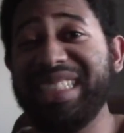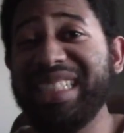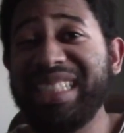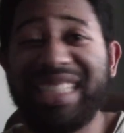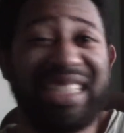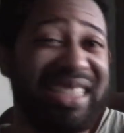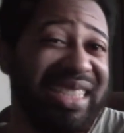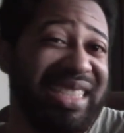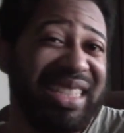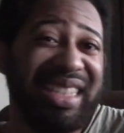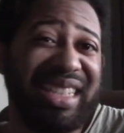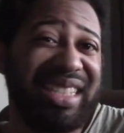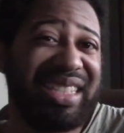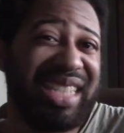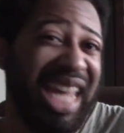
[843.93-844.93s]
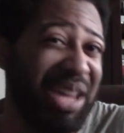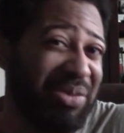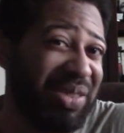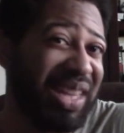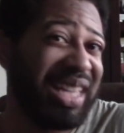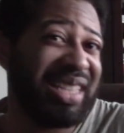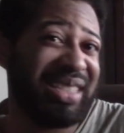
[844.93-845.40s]
this isn't the same
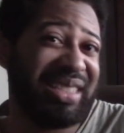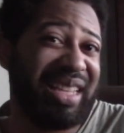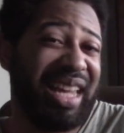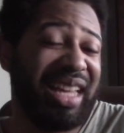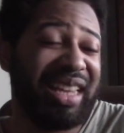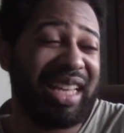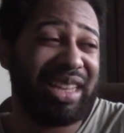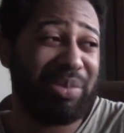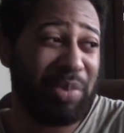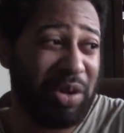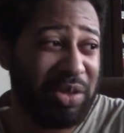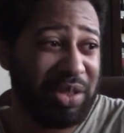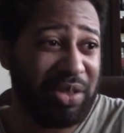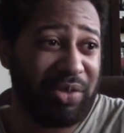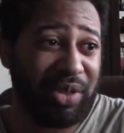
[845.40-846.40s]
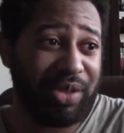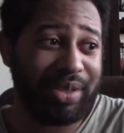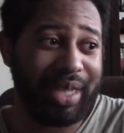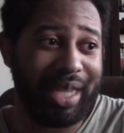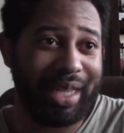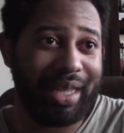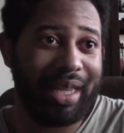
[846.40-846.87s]
thing as saying that the person feels
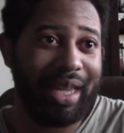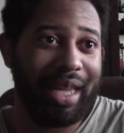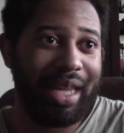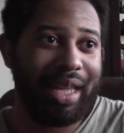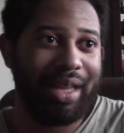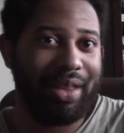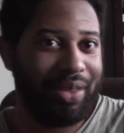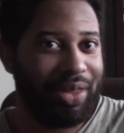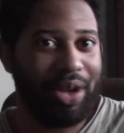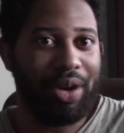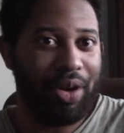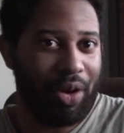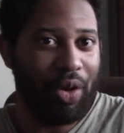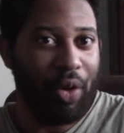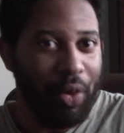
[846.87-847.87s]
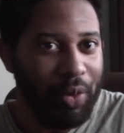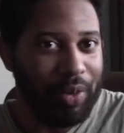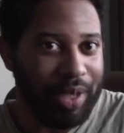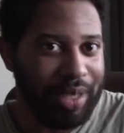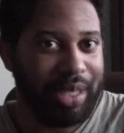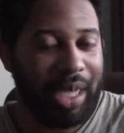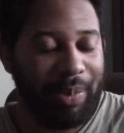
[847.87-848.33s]
like they're
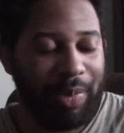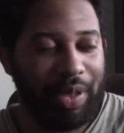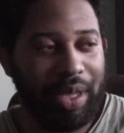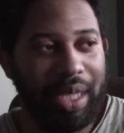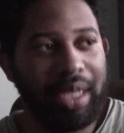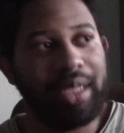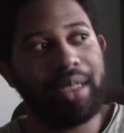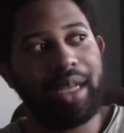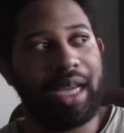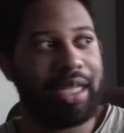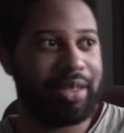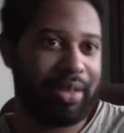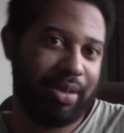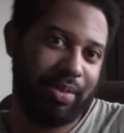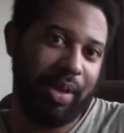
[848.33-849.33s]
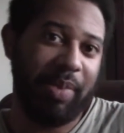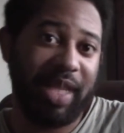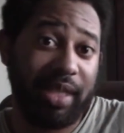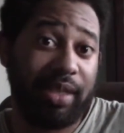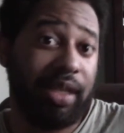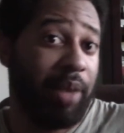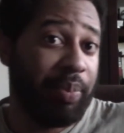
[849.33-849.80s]
owed something, as I
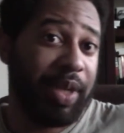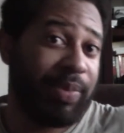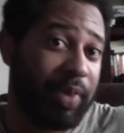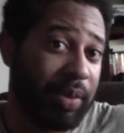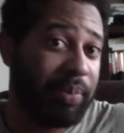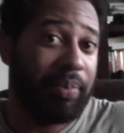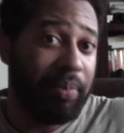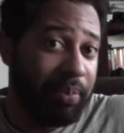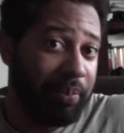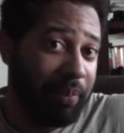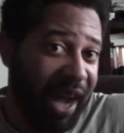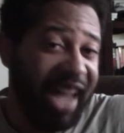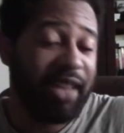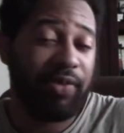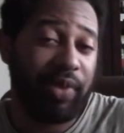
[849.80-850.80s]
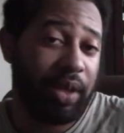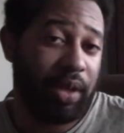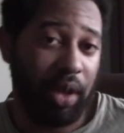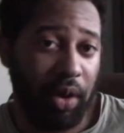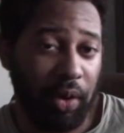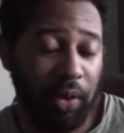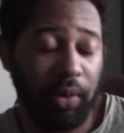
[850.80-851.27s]
mean, some people might feel
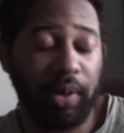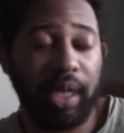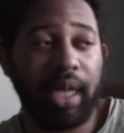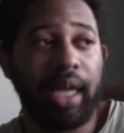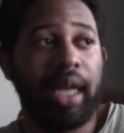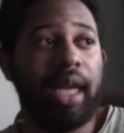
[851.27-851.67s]
owed.